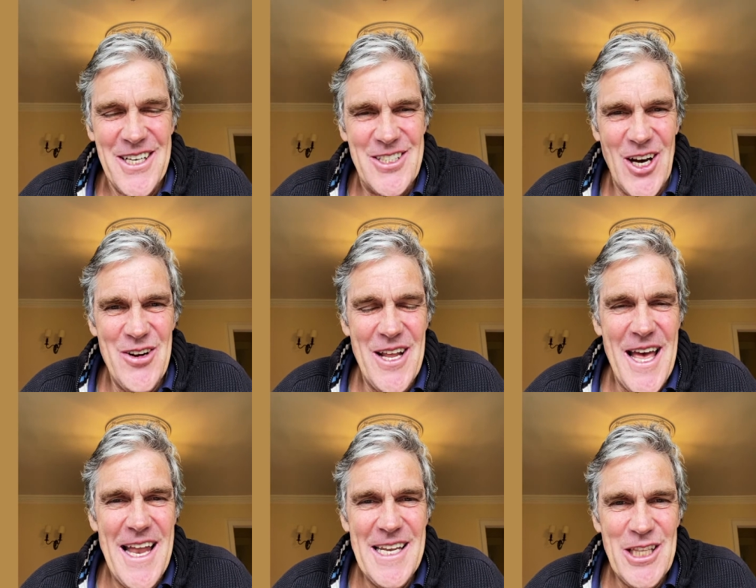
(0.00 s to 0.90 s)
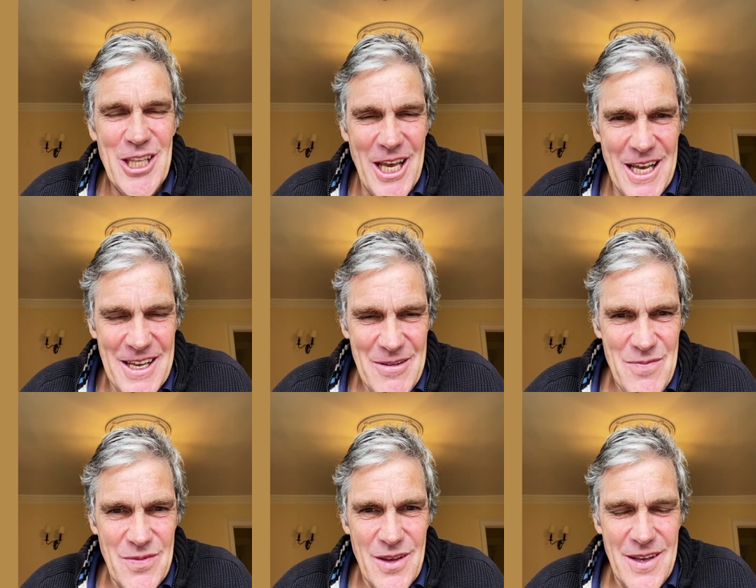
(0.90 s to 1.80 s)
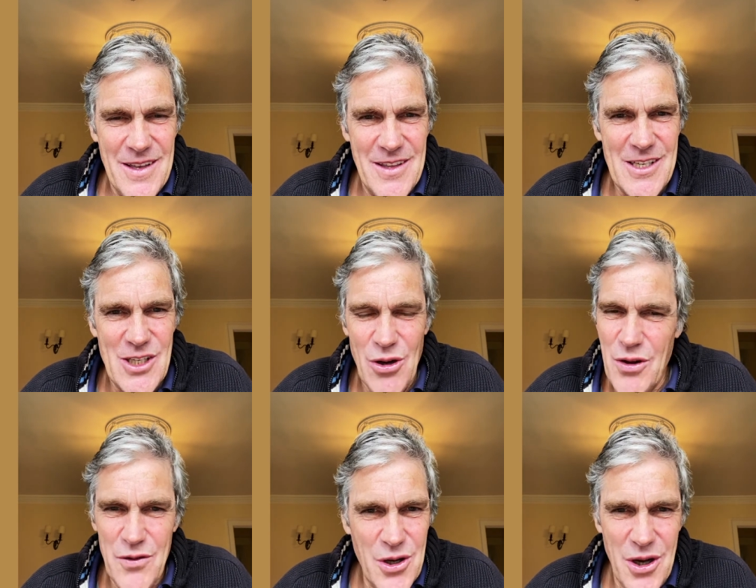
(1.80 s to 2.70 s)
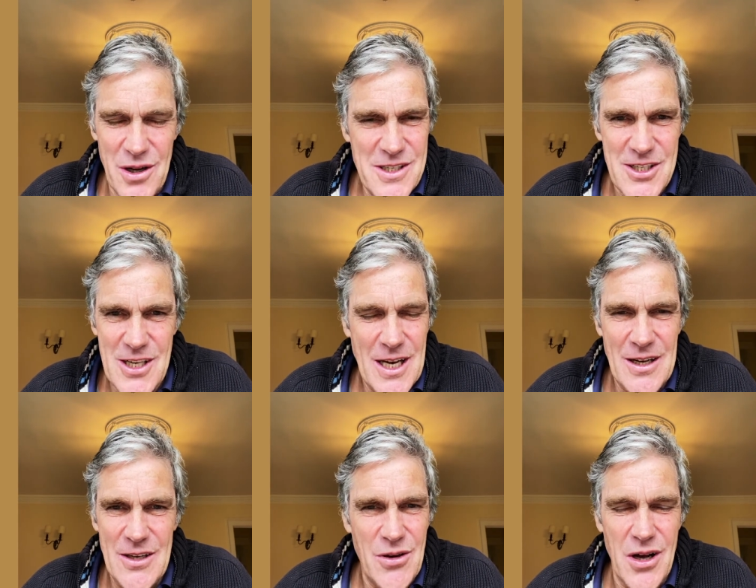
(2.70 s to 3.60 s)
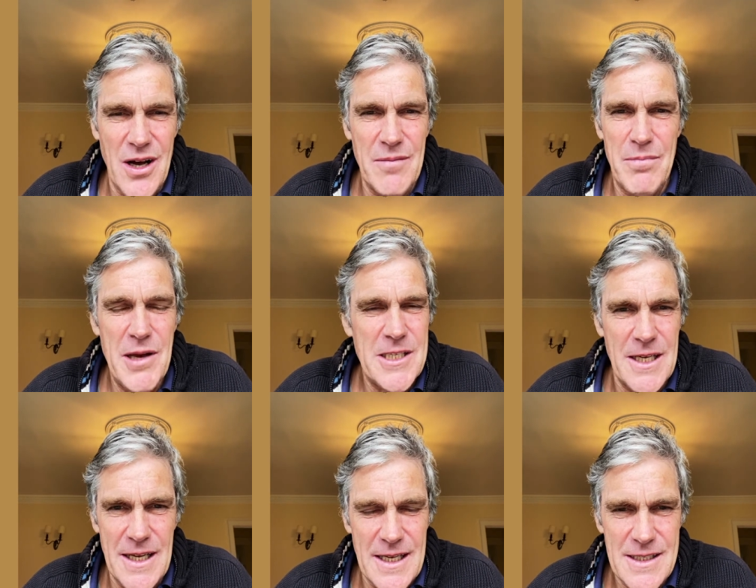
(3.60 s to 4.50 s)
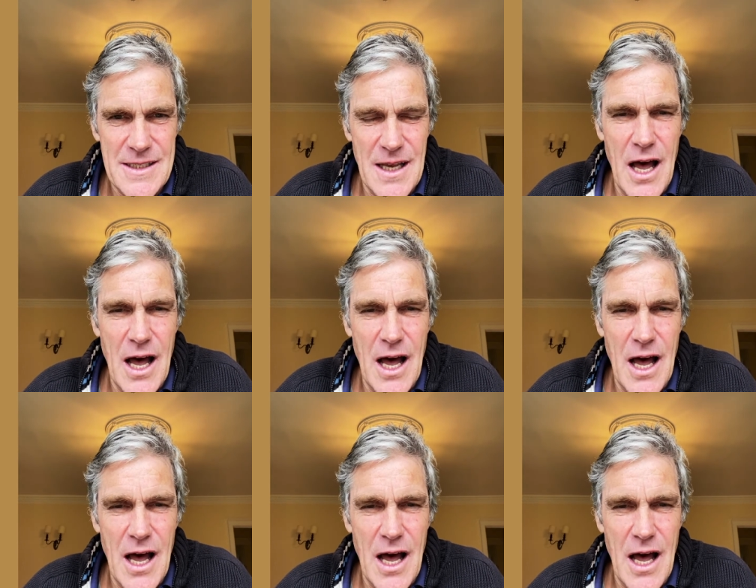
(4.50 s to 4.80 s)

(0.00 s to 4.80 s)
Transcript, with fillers: Don't let anything that's not of God settle in your heart bitterness,